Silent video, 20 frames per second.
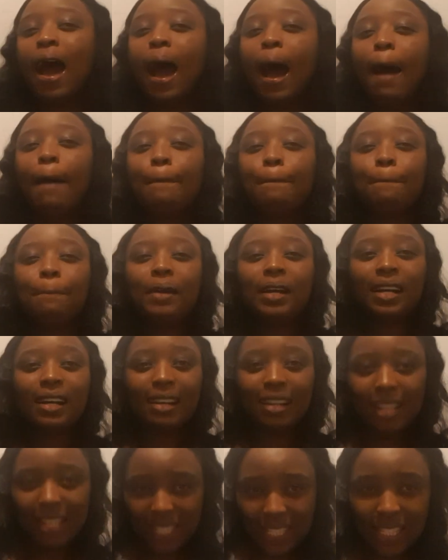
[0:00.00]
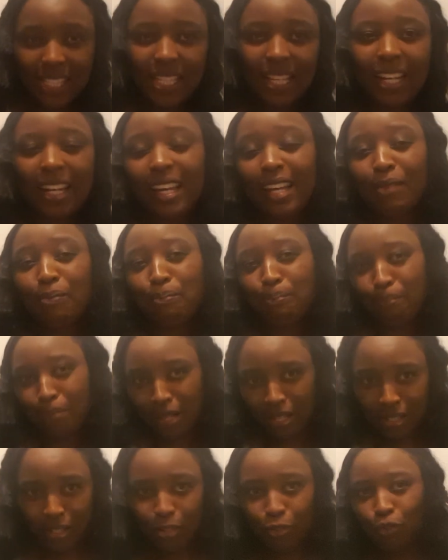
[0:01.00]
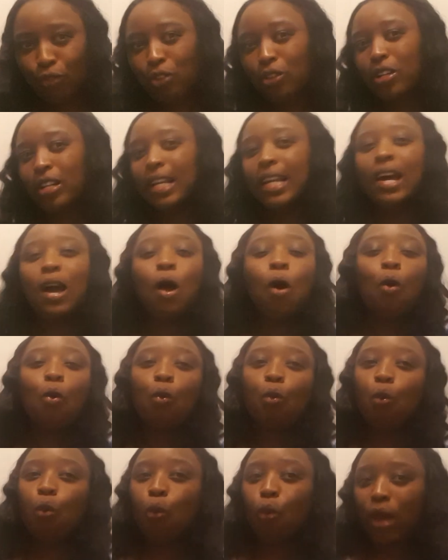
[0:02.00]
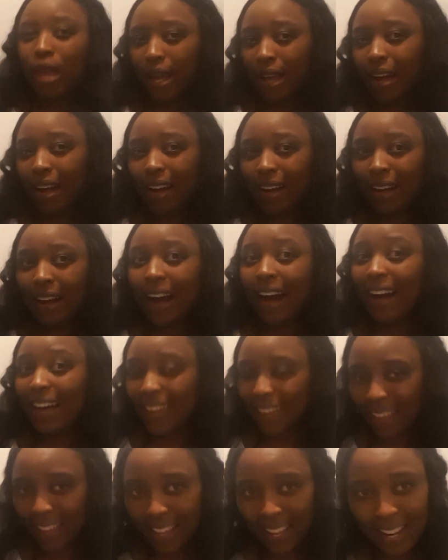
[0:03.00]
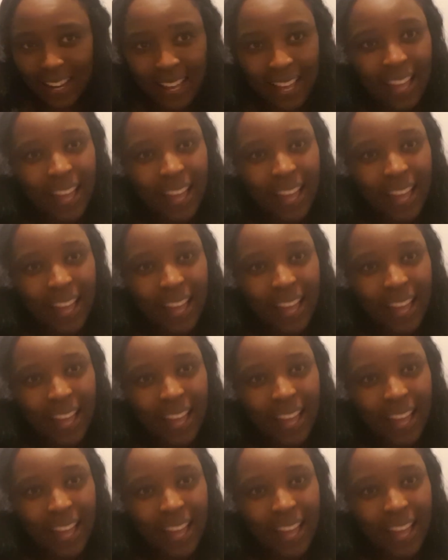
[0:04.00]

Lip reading: a blessed and peaceful week ahead.